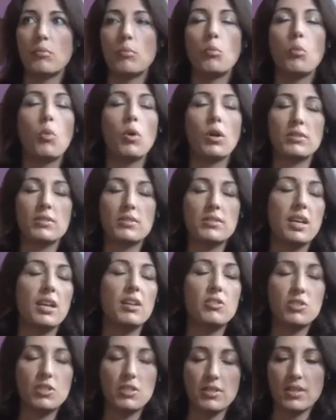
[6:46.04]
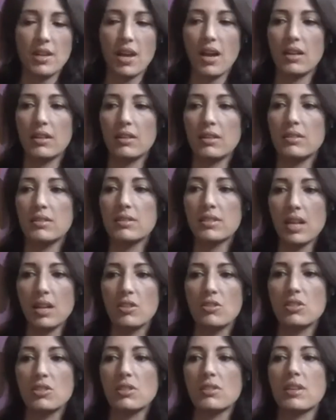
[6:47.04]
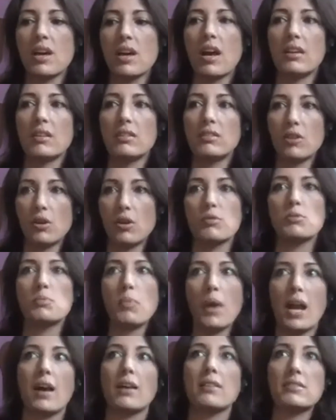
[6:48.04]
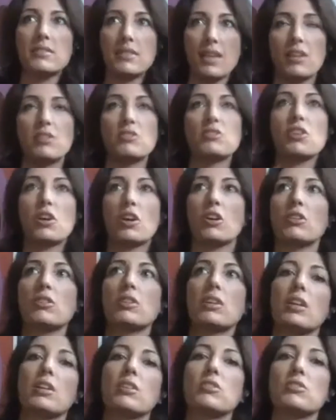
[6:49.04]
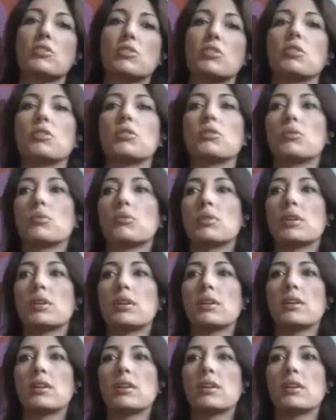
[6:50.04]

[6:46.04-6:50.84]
more stage design. Those bands then turned into